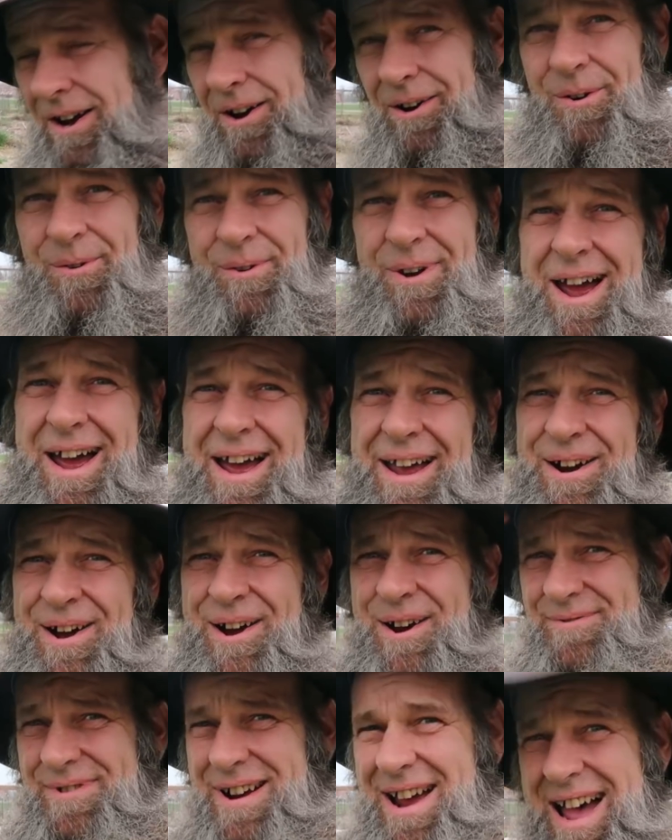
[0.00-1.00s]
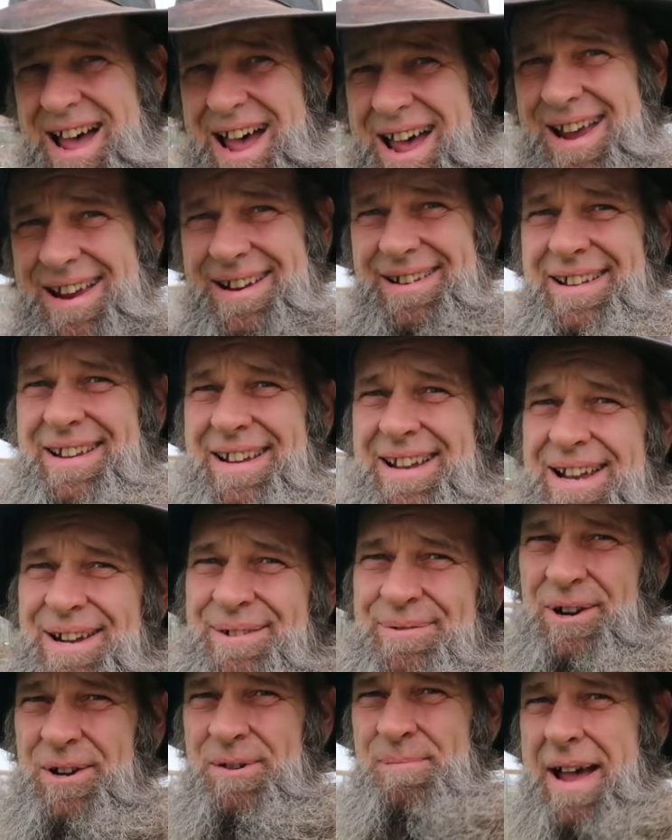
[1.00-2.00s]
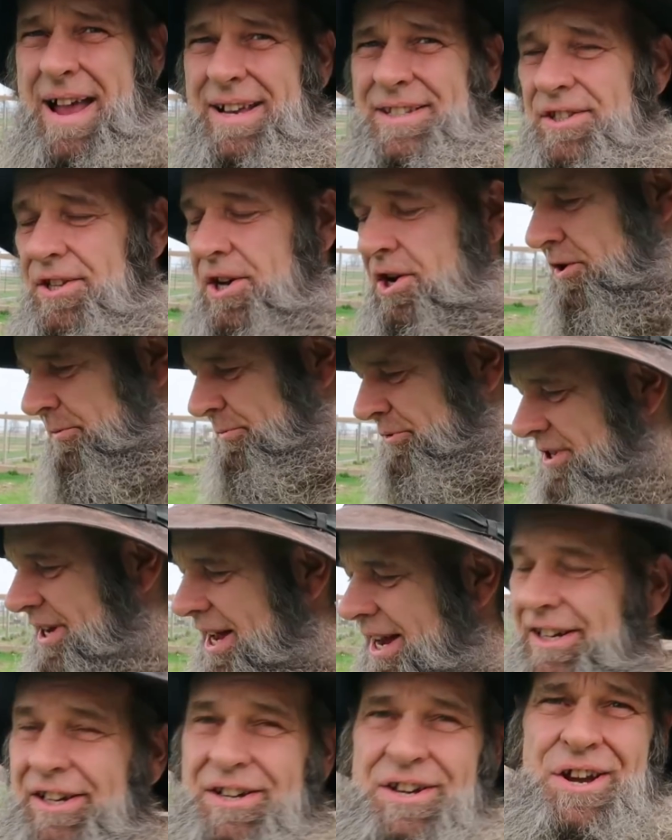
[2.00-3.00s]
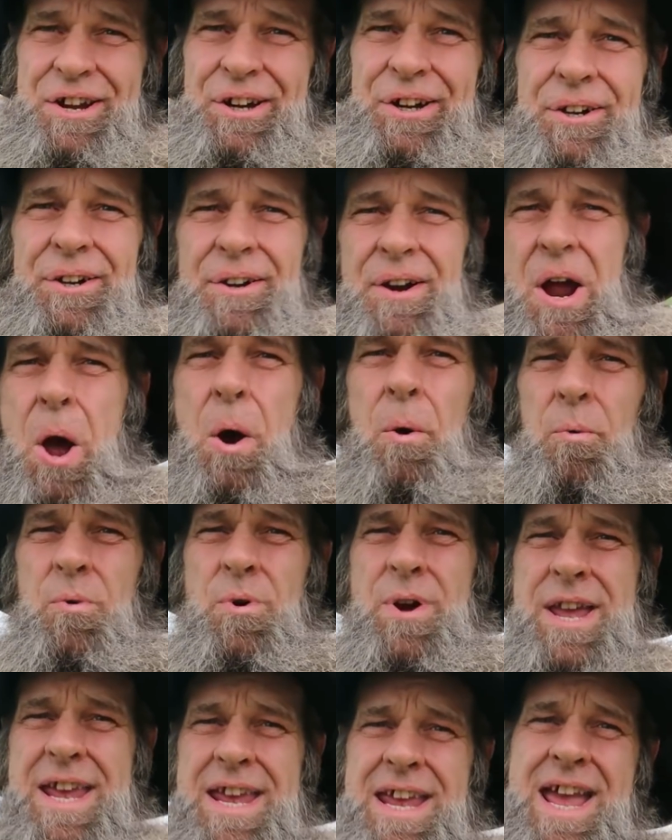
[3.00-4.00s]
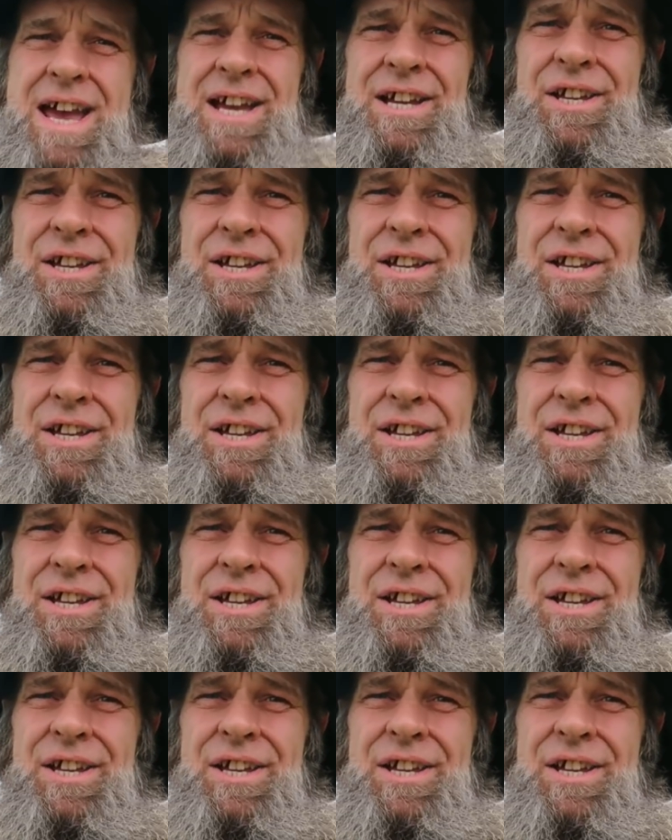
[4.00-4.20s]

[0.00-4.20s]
All right, all right. Welcome back to the homestead, and here we